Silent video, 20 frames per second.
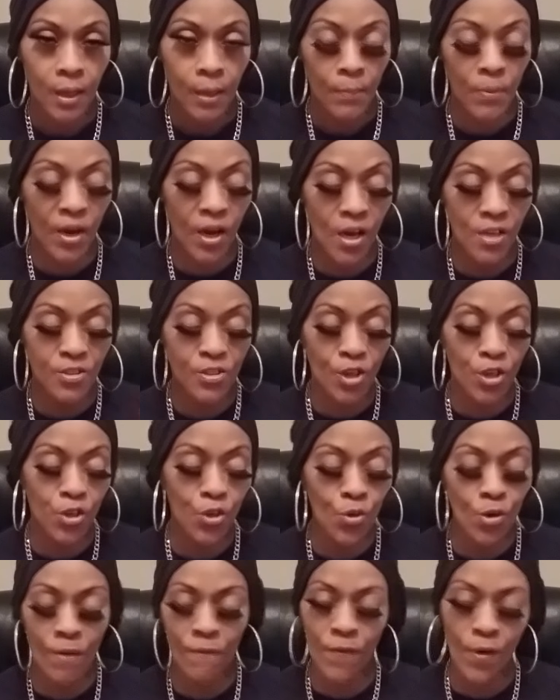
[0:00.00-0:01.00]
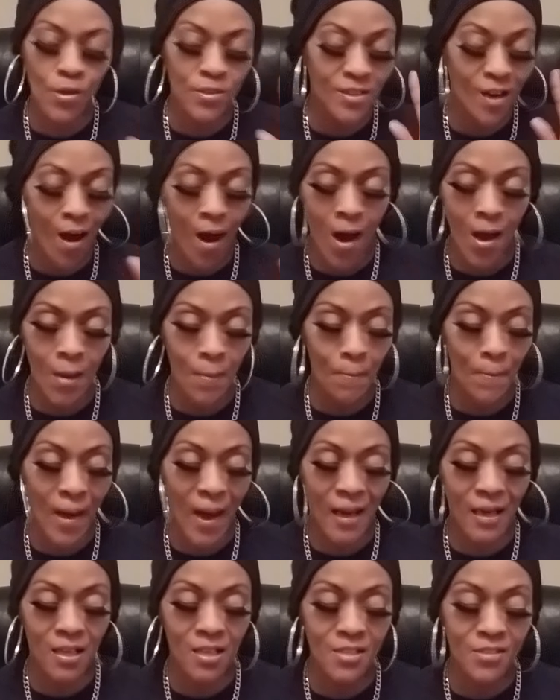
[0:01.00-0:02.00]
Because the universe
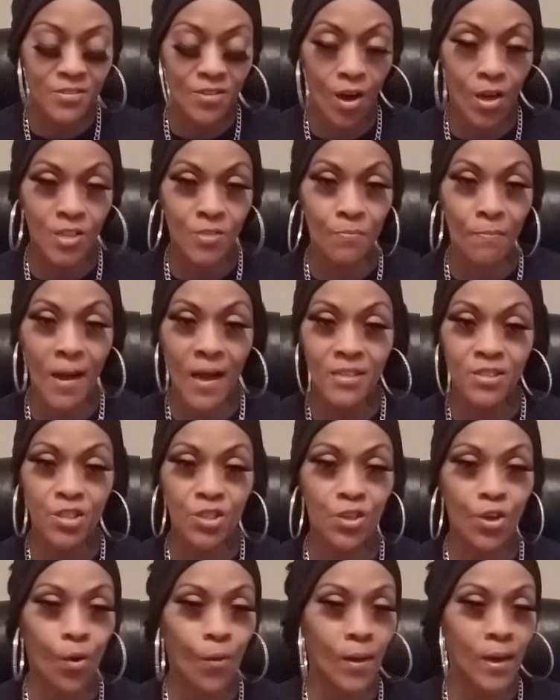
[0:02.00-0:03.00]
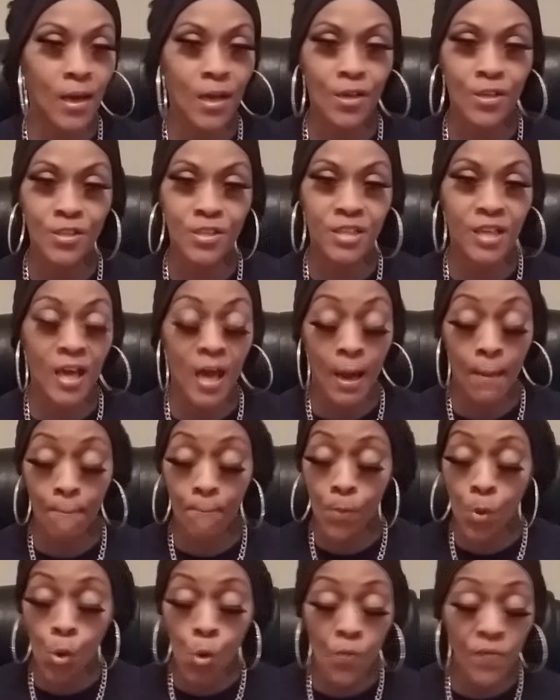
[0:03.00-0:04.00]
automatically starts matching your energy
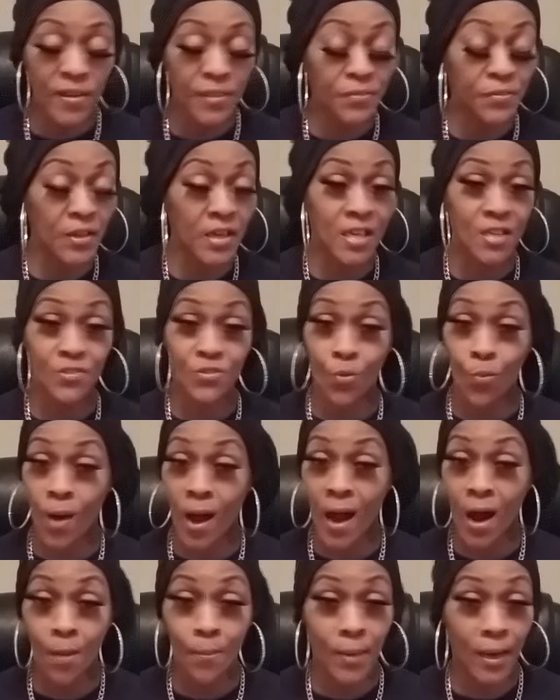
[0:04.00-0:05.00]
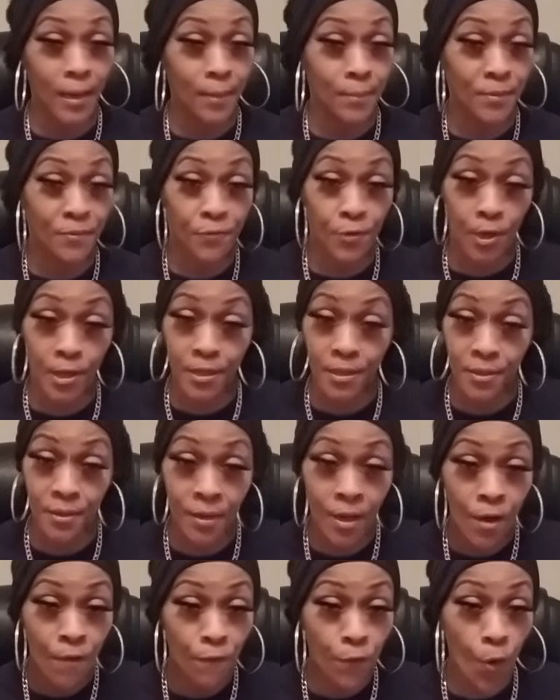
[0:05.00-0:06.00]
and moving things around, baby, for
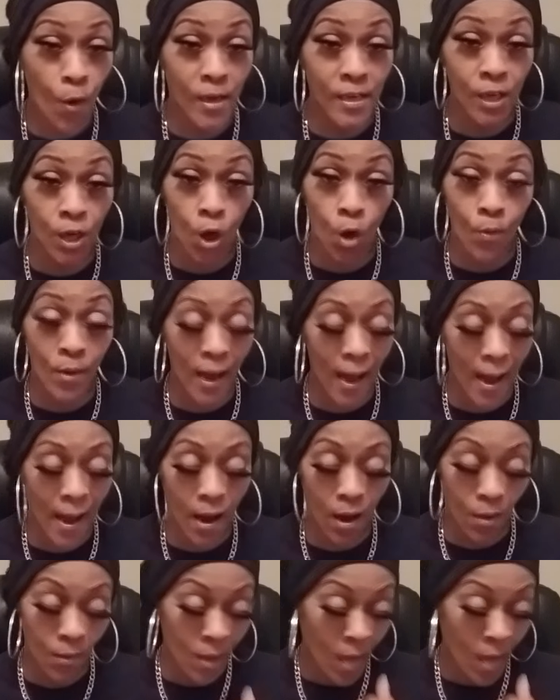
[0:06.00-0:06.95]
you. For it to go down.